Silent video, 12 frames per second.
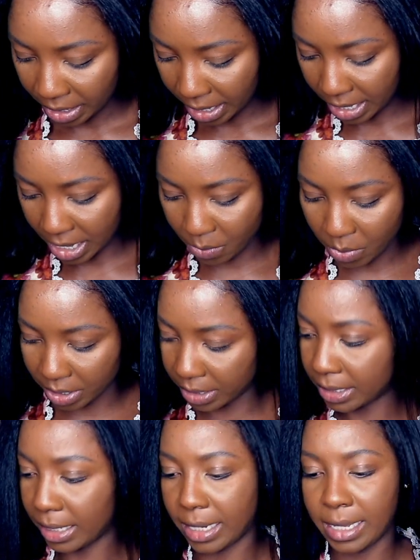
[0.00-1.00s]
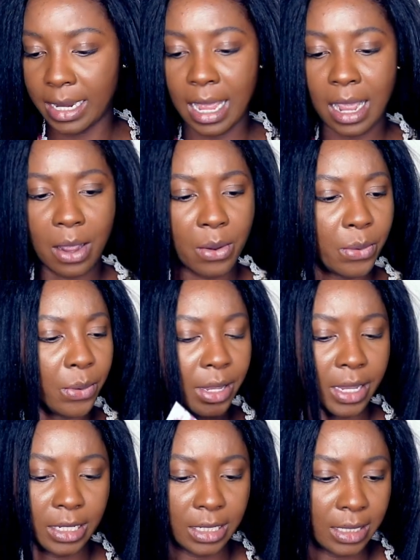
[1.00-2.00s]
and then when you take it
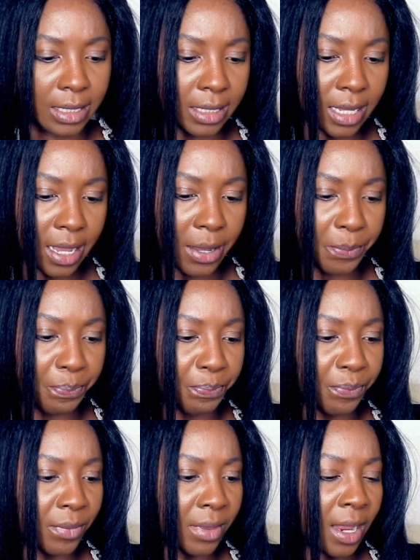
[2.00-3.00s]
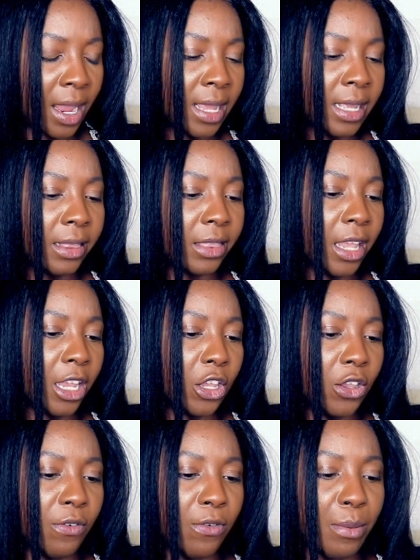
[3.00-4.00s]
out, it just said
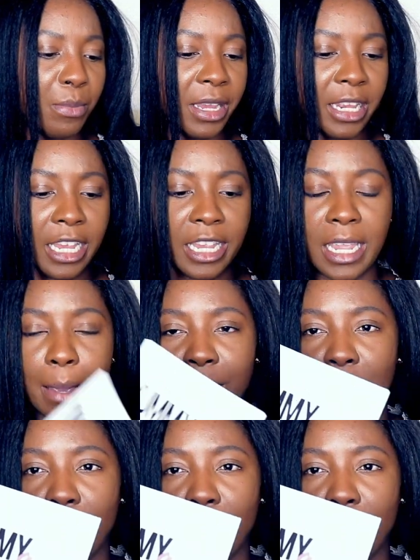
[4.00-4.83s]
thank you for being a yummy